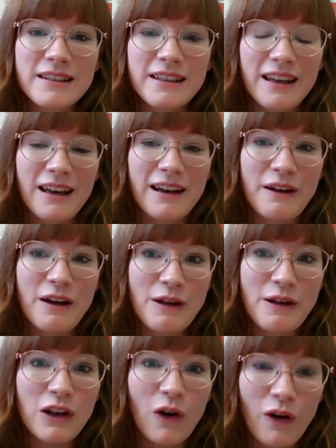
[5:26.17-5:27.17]
yeah,
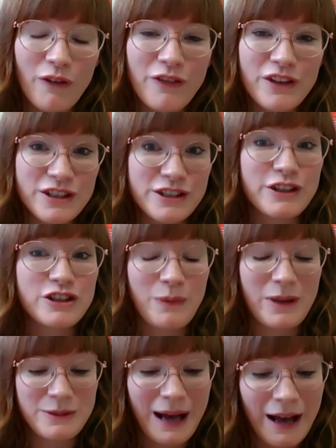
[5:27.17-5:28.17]
a lot of the discussion
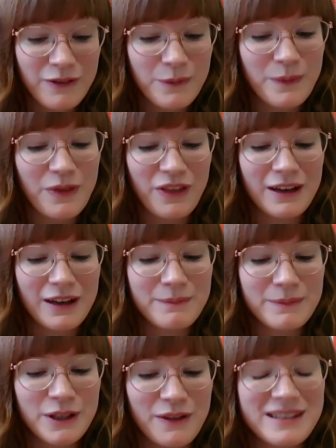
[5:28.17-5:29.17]
we end up having with
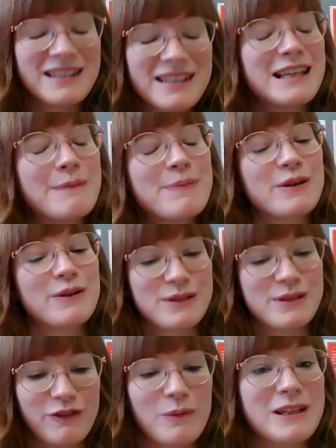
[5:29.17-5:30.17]
them, there's the typical
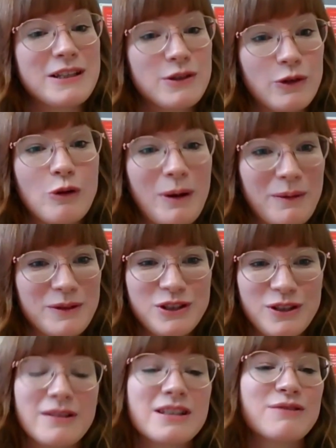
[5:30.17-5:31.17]
stuff that we talk about with
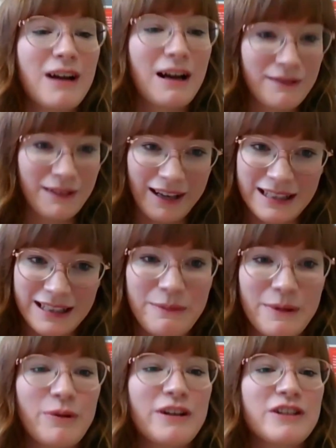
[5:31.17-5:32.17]
students around
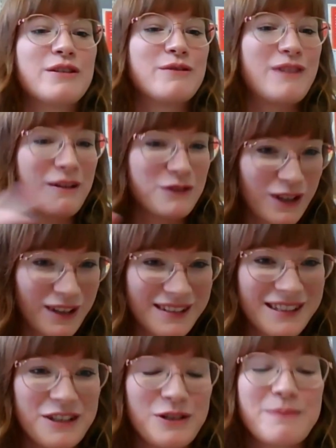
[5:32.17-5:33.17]
academic pressure, around
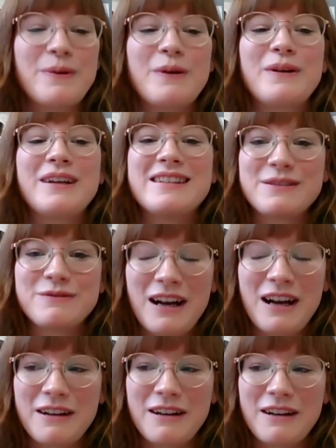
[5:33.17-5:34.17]
transition points,
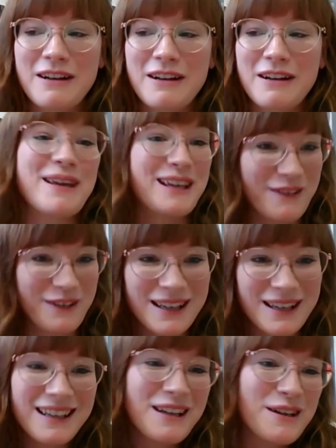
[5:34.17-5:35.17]
around
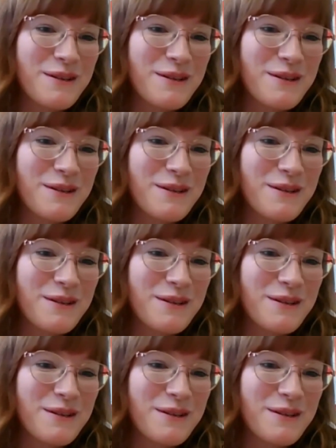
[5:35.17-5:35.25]
making